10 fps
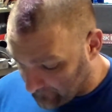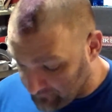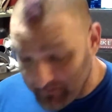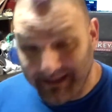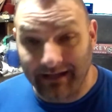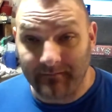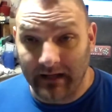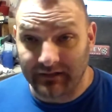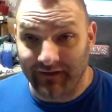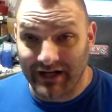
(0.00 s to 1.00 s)
from a kit
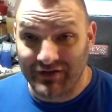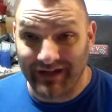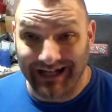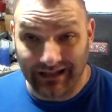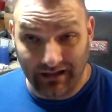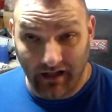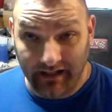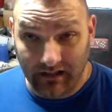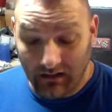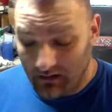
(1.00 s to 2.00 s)
manufacturer that I
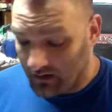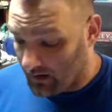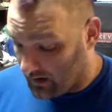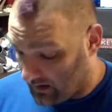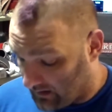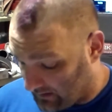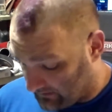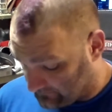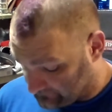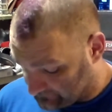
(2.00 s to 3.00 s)
like,
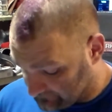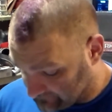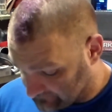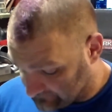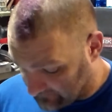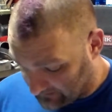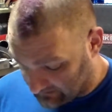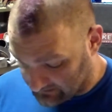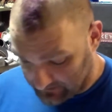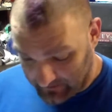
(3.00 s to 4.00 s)

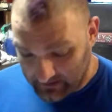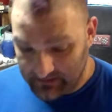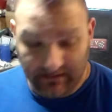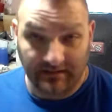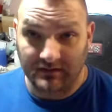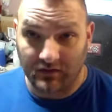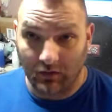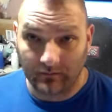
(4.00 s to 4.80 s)
because to me it just doesn't do